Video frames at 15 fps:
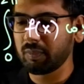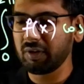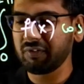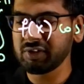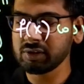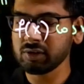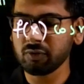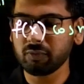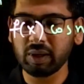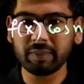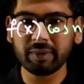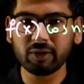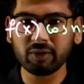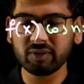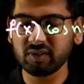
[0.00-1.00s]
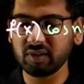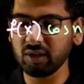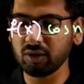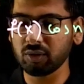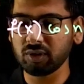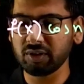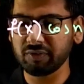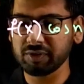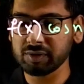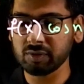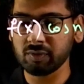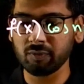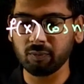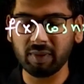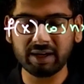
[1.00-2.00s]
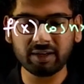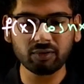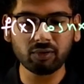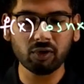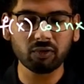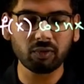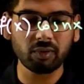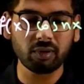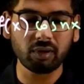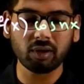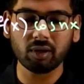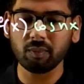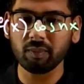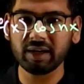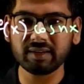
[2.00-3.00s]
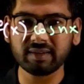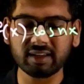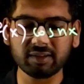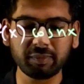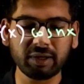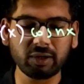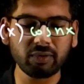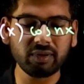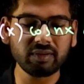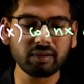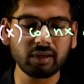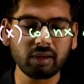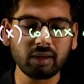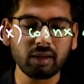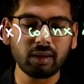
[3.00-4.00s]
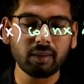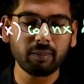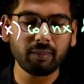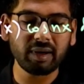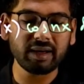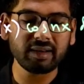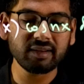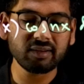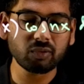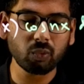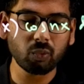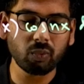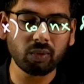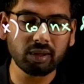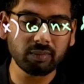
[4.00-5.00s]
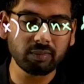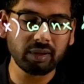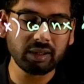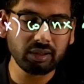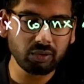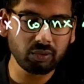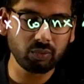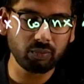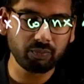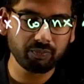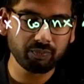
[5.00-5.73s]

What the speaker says: Differentiation of pi by 2 is 0. Differentiation of minus x by 2 is minus 1 by 2.